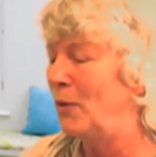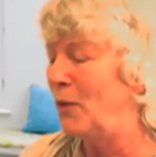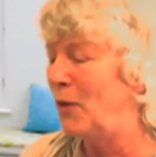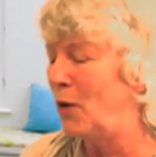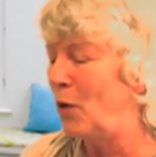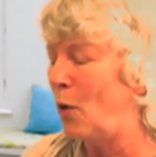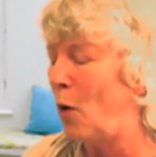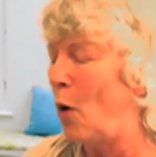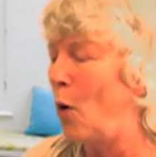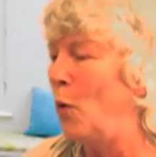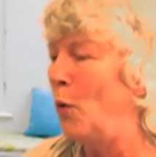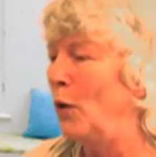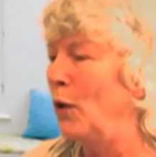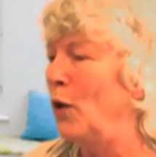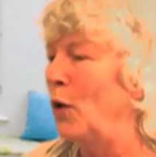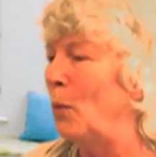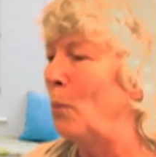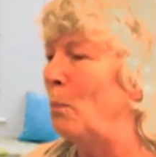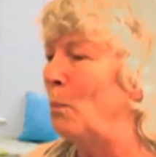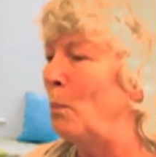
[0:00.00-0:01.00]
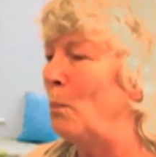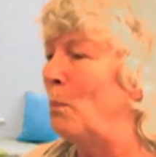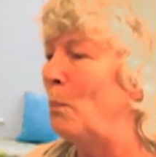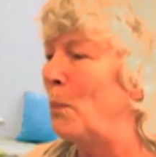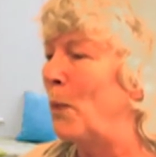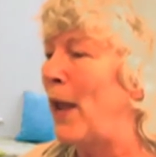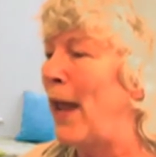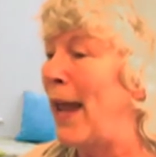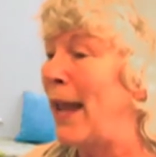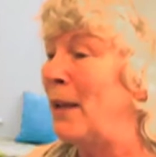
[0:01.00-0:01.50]
their own little
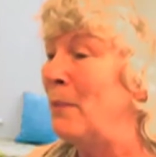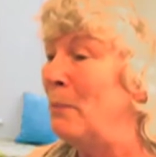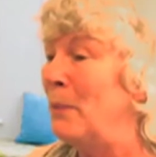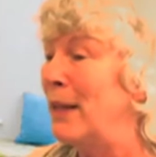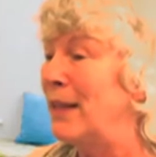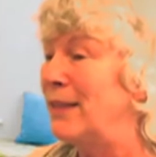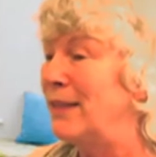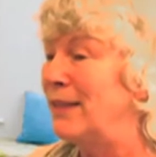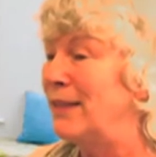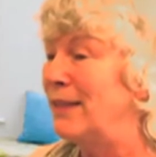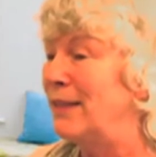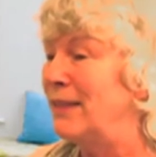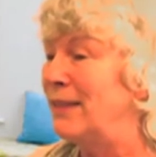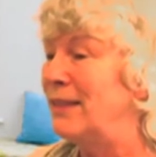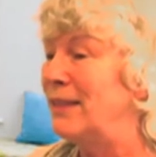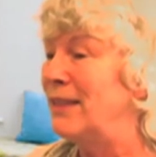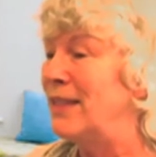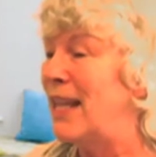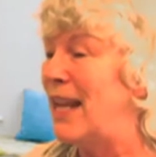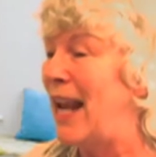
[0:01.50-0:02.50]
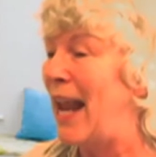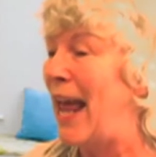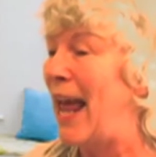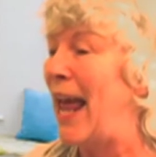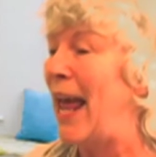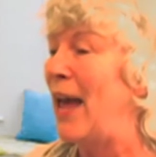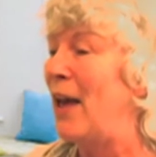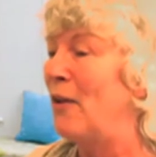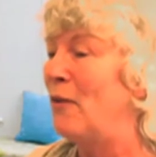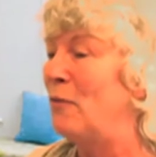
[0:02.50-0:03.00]
cake mixes that
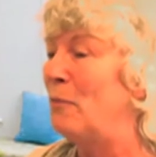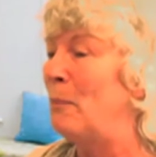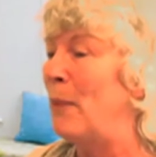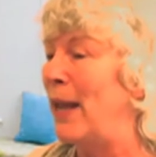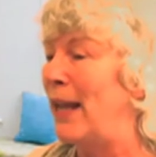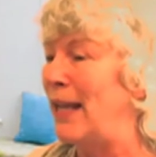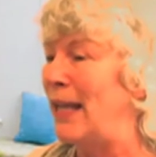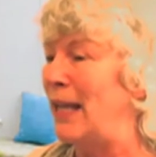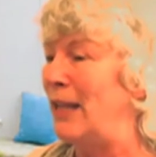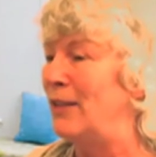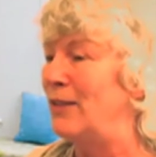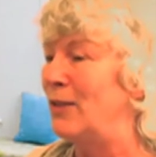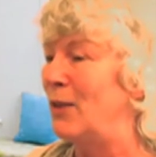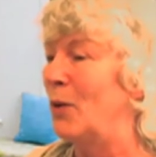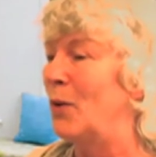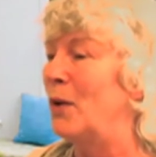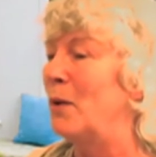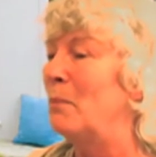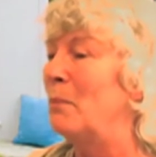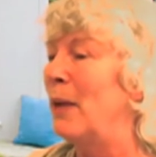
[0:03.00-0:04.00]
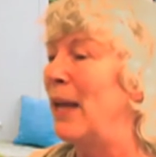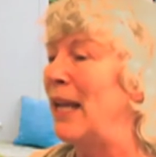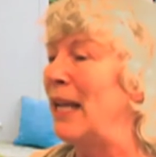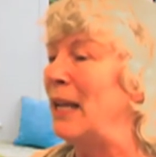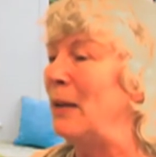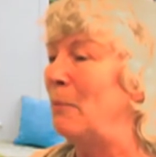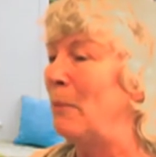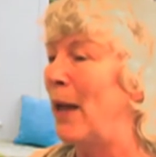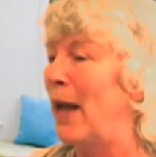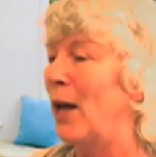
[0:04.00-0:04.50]
have baking soda and
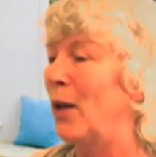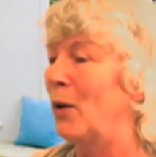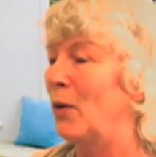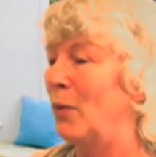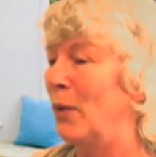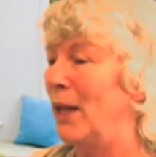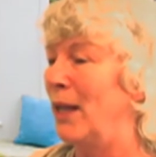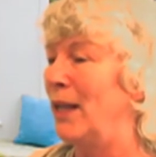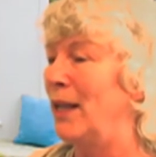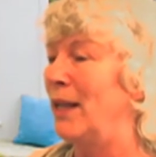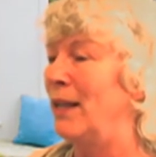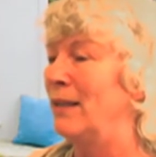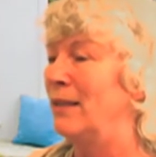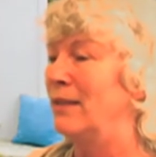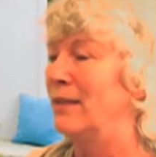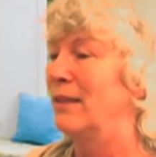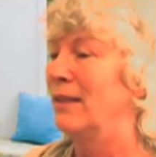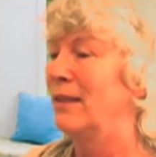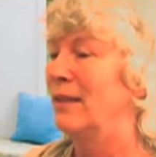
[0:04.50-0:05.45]
baking powder in it.